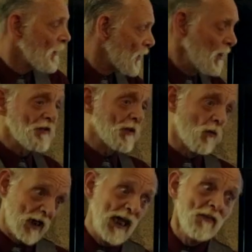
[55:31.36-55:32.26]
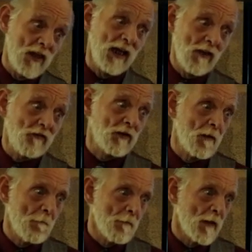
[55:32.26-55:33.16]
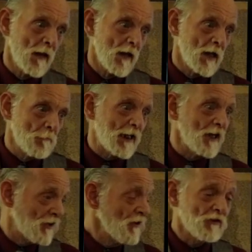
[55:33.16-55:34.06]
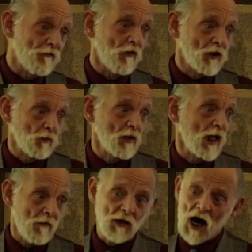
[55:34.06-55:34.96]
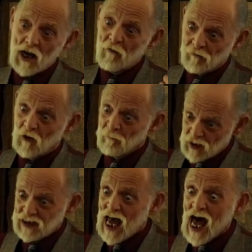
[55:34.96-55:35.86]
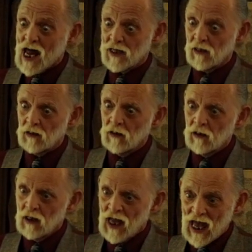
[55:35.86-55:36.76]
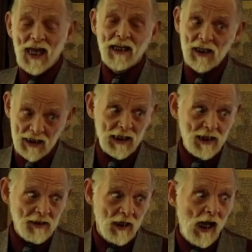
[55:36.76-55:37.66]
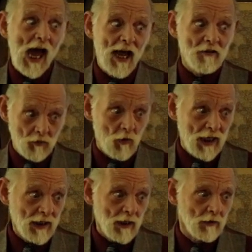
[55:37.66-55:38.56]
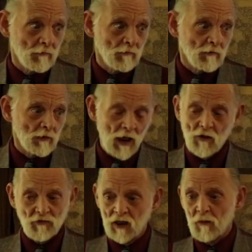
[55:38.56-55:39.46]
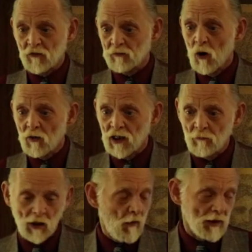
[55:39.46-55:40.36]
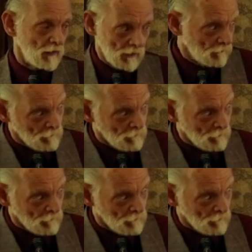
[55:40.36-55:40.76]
The reason we're in this, because he's the first one that ever got up from the dead and could eat and drink. I did not say about smoking, but I mean,